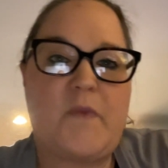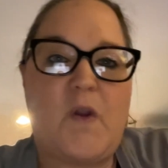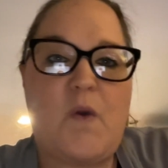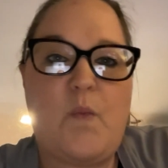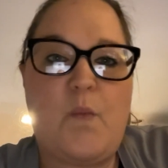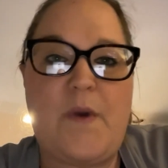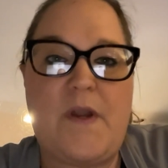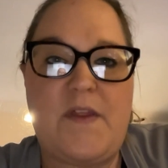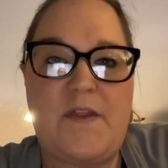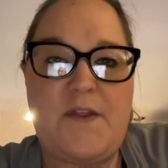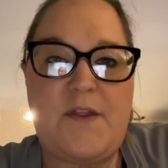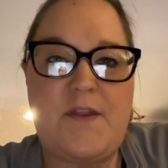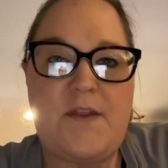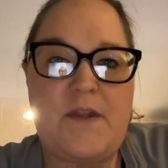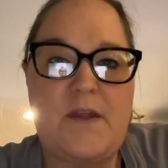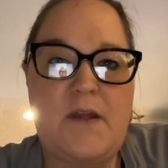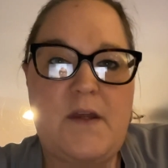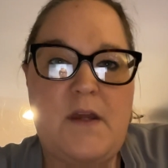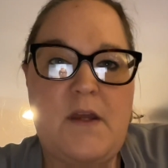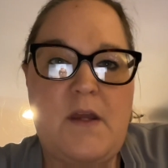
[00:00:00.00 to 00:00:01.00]
with
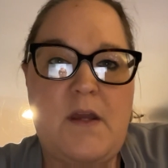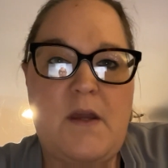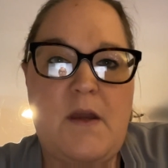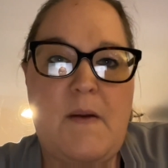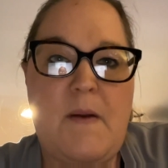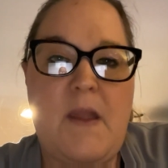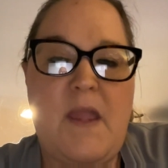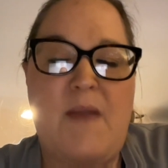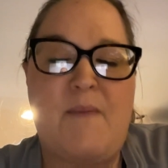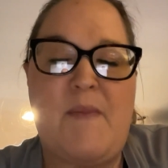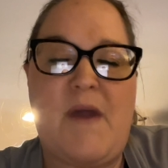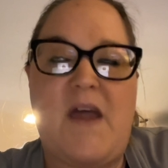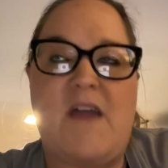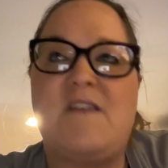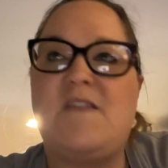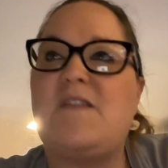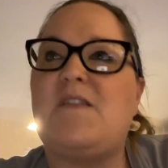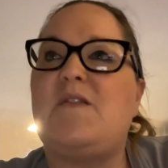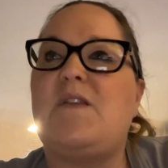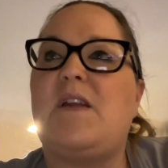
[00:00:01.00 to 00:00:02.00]

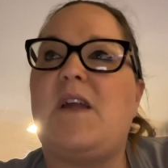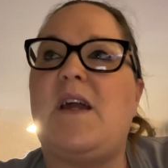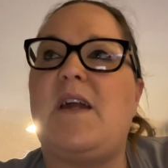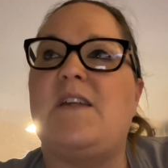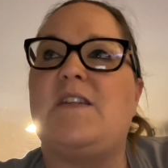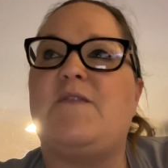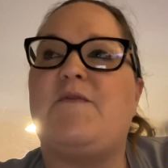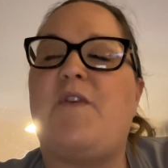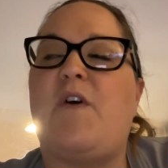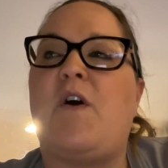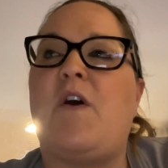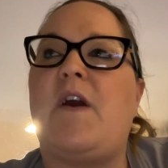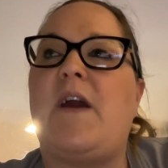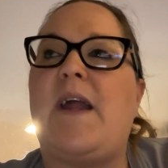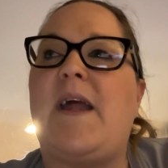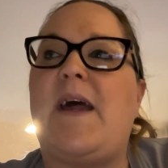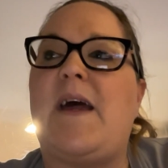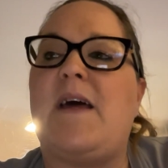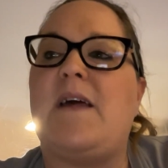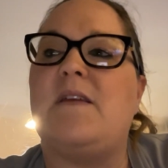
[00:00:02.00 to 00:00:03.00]
MS as far
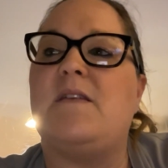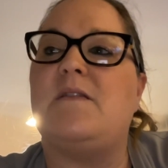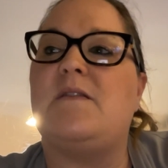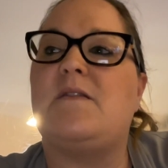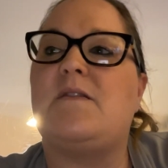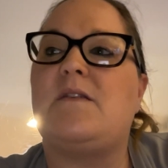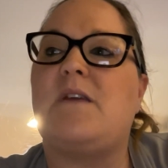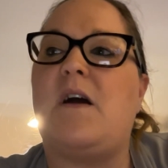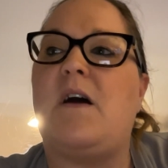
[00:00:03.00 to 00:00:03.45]
as